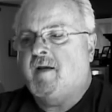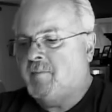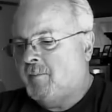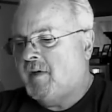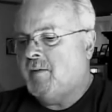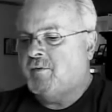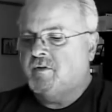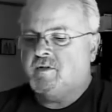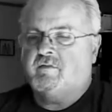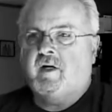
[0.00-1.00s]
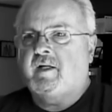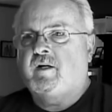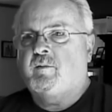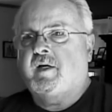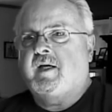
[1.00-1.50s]
I have my papers right
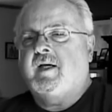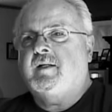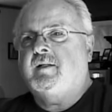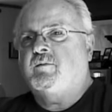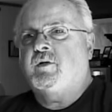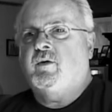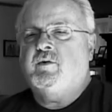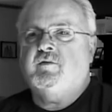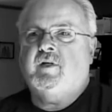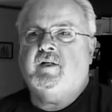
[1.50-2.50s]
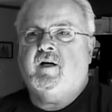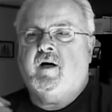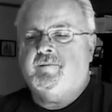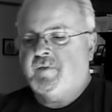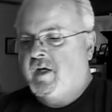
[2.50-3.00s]
here in my hand, and we're going to
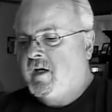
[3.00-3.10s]
Vietnam.